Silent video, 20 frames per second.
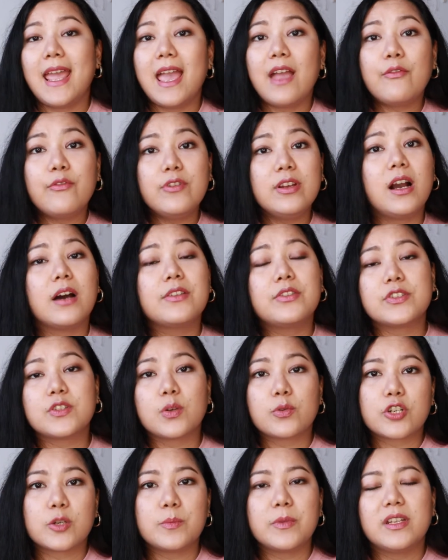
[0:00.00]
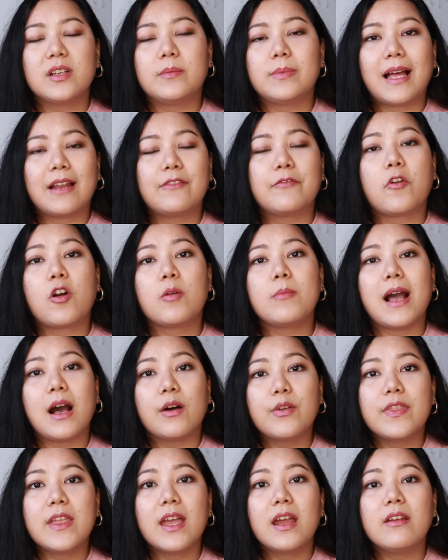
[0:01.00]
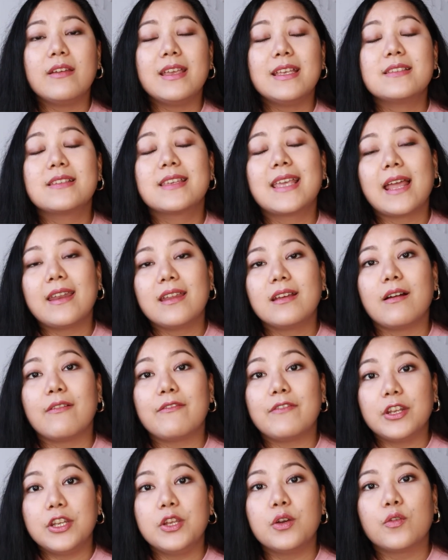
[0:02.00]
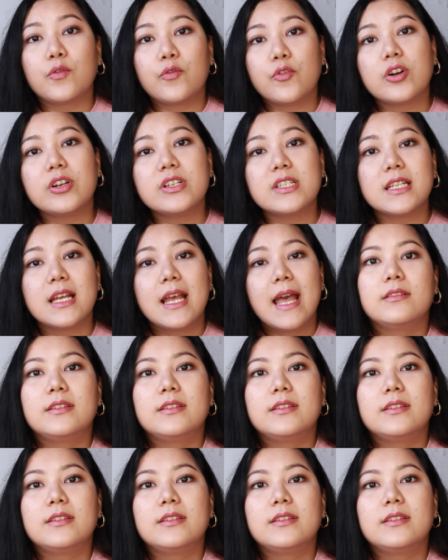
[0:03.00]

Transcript: Every other social media platform out there is getting a video first.